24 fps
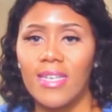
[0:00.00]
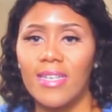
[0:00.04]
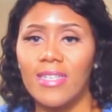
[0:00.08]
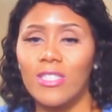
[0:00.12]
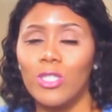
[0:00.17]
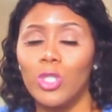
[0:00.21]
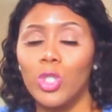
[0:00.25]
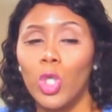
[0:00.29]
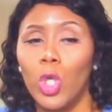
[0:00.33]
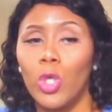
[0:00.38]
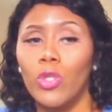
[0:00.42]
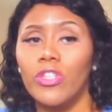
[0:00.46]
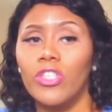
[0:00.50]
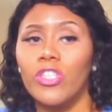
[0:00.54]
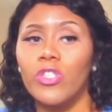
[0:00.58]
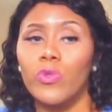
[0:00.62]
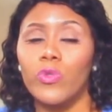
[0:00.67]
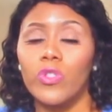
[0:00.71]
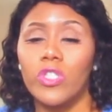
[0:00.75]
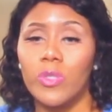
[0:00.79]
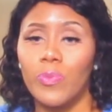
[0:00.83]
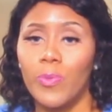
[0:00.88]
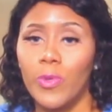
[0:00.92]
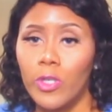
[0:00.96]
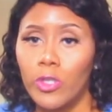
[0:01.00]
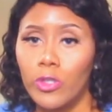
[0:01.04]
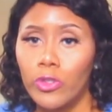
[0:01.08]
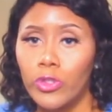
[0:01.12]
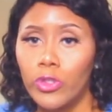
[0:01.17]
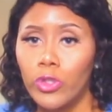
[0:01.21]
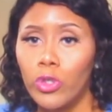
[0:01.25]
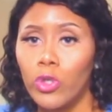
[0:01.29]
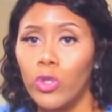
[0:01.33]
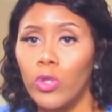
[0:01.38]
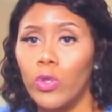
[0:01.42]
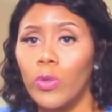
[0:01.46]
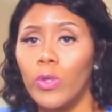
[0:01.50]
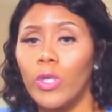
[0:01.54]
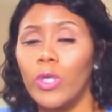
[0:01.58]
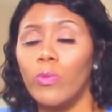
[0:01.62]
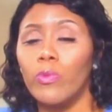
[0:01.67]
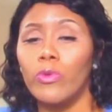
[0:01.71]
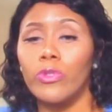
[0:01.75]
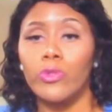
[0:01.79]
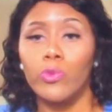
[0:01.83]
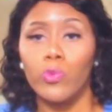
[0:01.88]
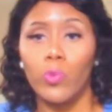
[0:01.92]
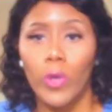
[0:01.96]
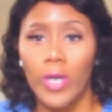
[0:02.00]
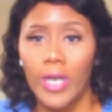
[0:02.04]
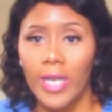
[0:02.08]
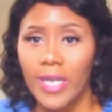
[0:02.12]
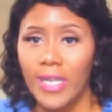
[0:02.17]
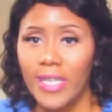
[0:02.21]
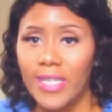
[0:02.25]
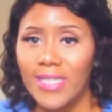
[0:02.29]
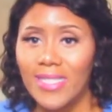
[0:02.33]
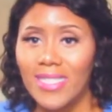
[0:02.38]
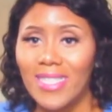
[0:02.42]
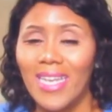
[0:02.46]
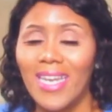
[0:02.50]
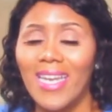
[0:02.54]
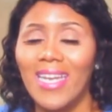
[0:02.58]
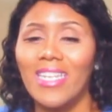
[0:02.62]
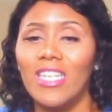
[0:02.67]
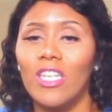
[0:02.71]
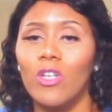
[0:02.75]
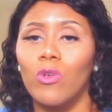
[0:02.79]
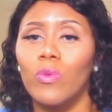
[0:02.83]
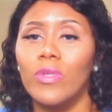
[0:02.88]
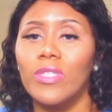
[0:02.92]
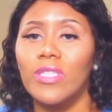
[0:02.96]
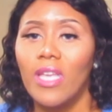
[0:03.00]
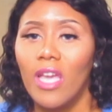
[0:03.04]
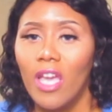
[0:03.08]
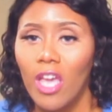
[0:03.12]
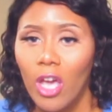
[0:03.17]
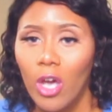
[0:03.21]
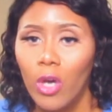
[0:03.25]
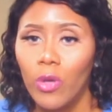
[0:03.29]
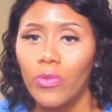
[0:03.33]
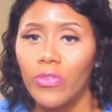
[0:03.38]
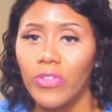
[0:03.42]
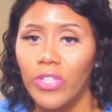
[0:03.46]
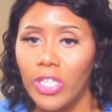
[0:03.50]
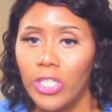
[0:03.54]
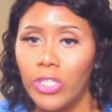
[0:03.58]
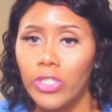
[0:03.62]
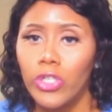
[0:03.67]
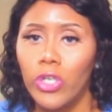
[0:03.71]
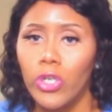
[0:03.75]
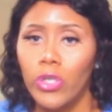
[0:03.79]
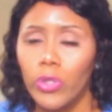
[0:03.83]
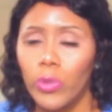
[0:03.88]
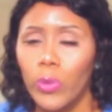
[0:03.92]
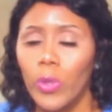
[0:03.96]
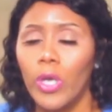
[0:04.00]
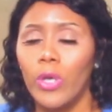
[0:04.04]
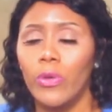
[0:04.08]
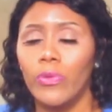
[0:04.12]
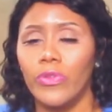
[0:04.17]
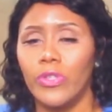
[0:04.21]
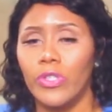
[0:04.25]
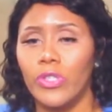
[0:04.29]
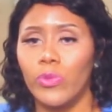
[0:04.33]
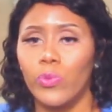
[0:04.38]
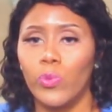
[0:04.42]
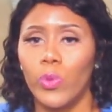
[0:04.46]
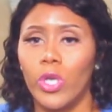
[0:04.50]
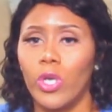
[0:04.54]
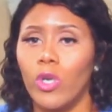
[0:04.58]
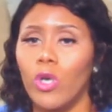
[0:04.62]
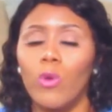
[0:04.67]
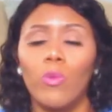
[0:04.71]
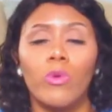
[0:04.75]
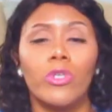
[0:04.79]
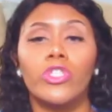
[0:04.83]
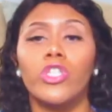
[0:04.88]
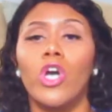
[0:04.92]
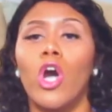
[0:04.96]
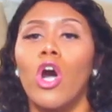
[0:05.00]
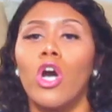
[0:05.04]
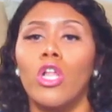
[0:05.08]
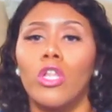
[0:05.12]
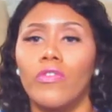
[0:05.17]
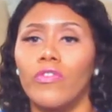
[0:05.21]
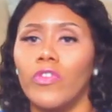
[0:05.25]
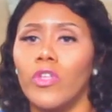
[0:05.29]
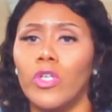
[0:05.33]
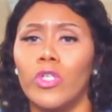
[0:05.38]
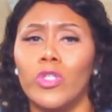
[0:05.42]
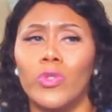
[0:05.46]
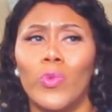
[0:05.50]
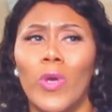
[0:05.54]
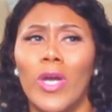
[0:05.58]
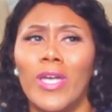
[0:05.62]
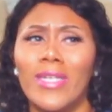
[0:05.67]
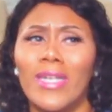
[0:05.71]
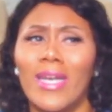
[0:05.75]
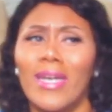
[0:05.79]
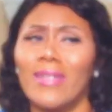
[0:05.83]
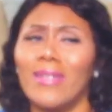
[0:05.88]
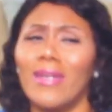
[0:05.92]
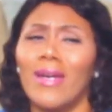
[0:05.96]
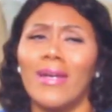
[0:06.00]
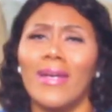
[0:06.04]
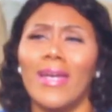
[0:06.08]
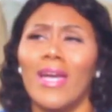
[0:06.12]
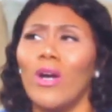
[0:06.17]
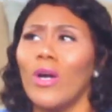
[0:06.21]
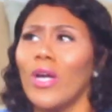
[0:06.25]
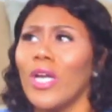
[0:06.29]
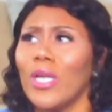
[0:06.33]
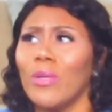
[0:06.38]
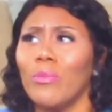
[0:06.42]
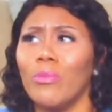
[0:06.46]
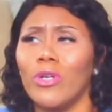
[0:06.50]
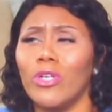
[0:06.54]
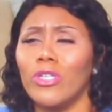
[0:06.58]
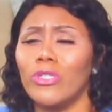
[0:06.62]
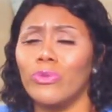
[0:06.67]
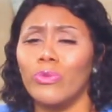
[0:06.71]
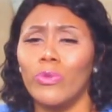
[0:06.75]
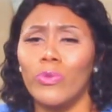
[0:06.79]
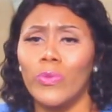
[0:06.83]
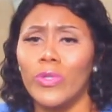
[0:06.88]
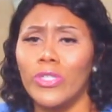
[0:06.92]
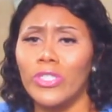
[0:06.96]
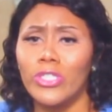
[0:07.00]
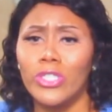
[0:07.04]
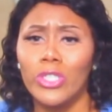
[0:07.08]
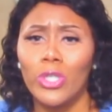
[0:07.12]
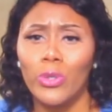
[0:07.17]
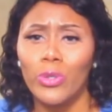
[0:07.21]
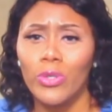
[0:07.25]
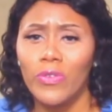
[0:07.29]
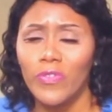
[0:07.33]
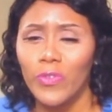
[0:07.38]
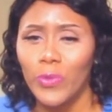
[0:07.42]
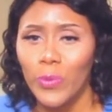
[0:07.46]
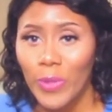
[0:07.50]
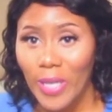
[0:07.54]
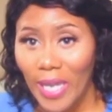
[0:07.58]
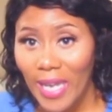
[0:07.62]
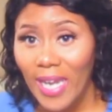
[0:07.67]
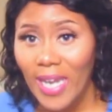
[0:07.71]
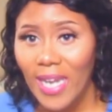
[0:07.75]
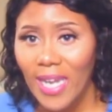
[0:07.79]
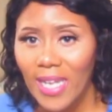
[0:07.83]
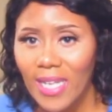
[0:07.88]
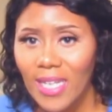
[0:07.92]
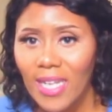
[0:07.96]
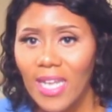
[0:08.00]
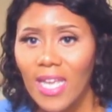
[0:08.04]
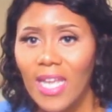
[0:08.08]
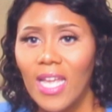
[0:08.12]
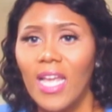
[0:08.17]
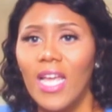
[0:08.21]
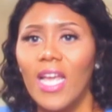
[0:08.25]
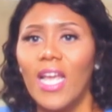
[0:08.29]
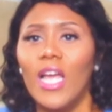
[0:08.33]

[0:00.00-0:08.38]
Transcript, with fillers: And so this was spiritual, it was weight, and it was health, internal health as well. It was all of those. Why not knock out eight birds with one stone if you can?